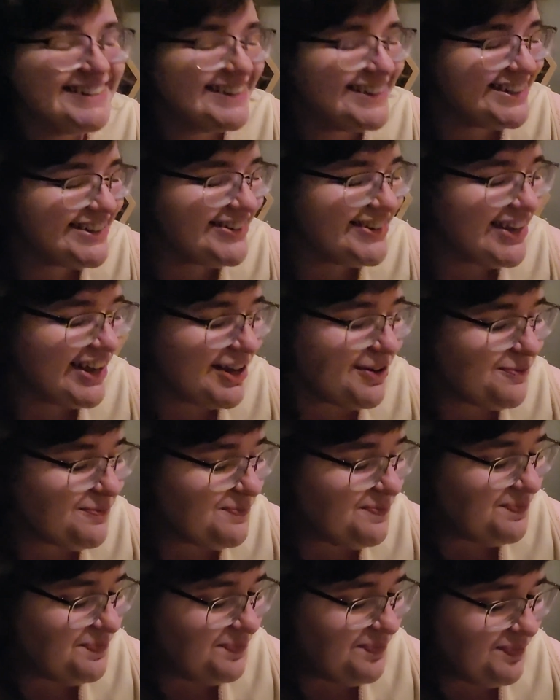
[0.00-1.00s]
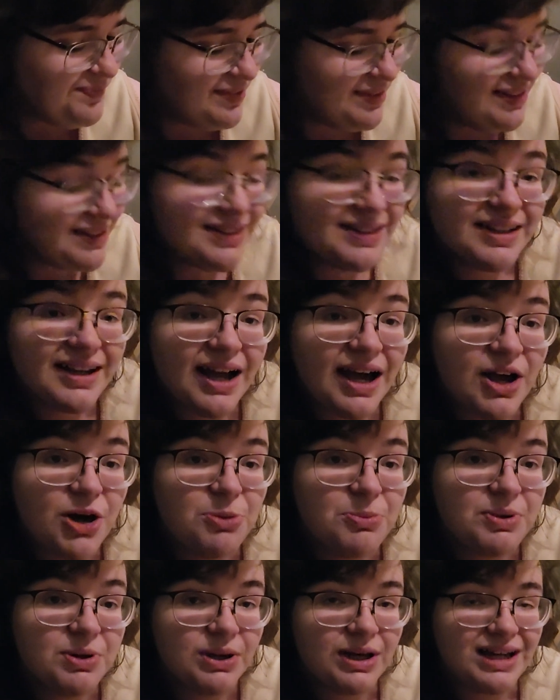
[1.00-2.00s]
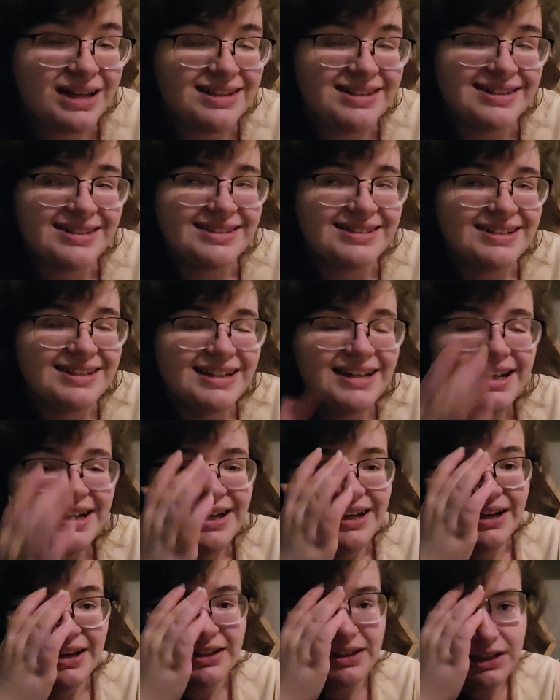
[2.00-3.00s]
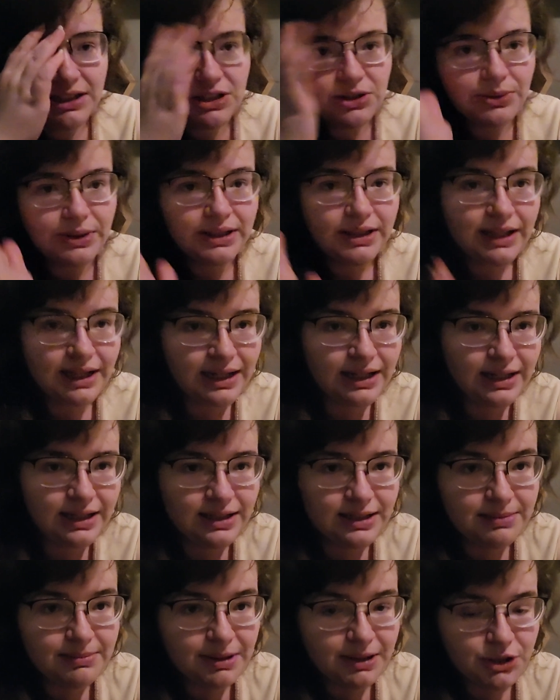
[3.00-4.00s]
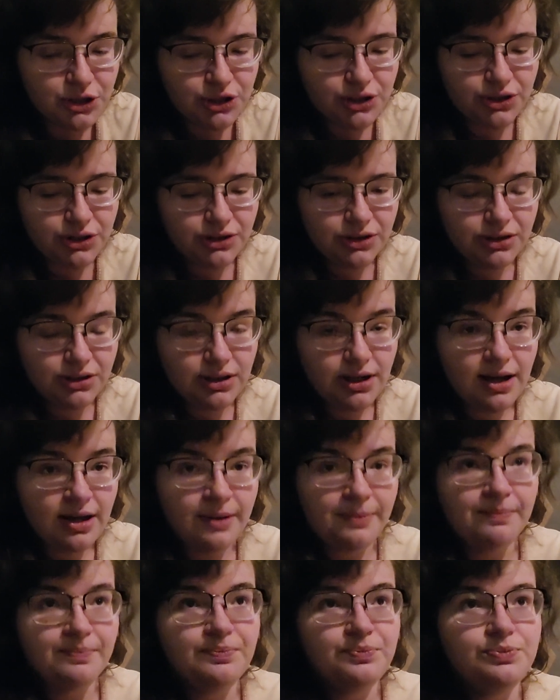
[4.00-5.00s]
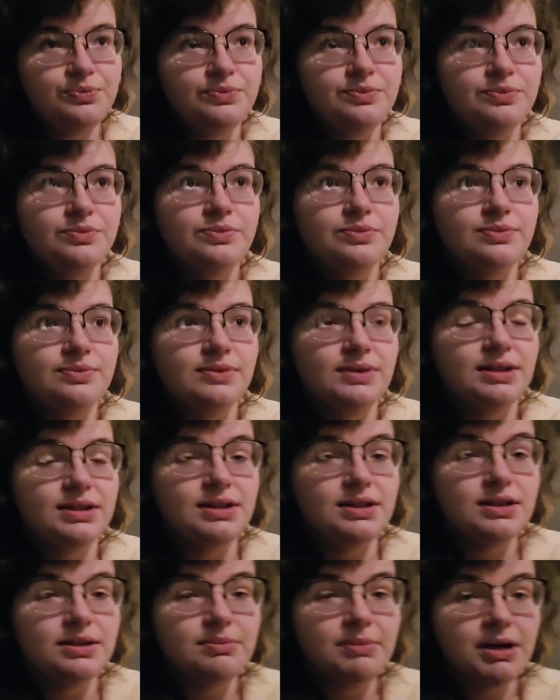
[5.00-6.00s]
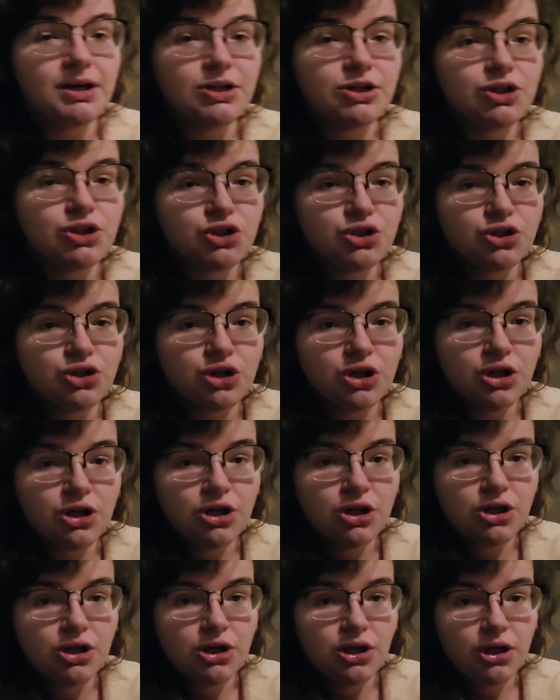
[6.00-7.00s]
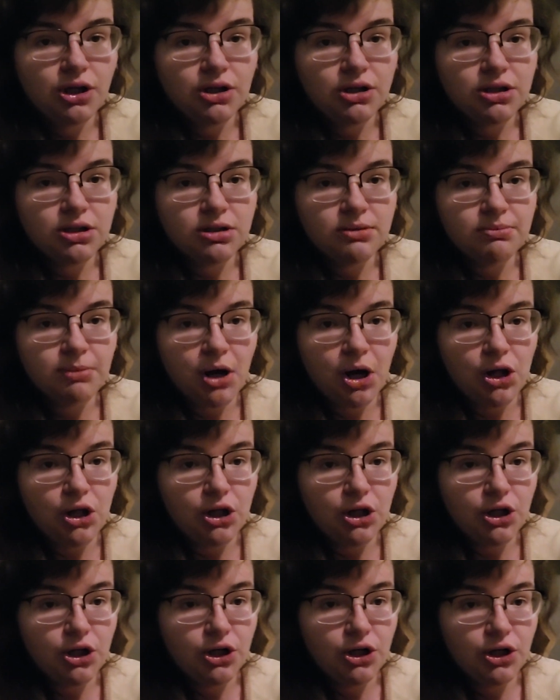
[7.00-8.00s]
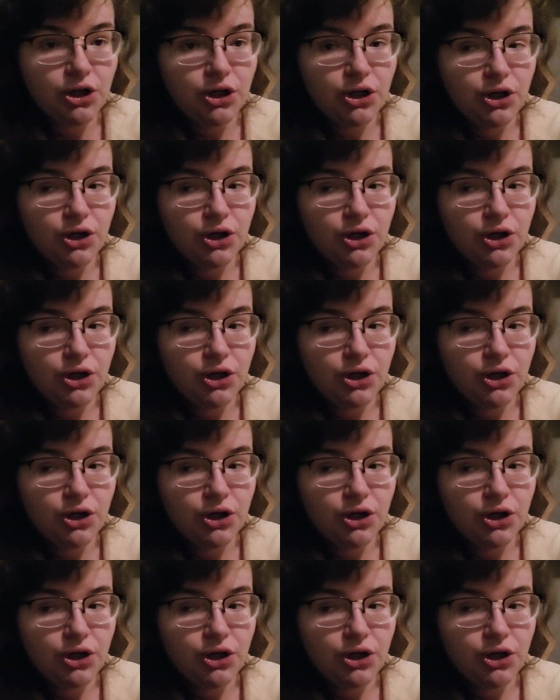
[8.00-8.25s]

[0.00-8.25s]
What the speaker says: So yeah, I hope you guys enjoyed that. It's much, this is a much smaller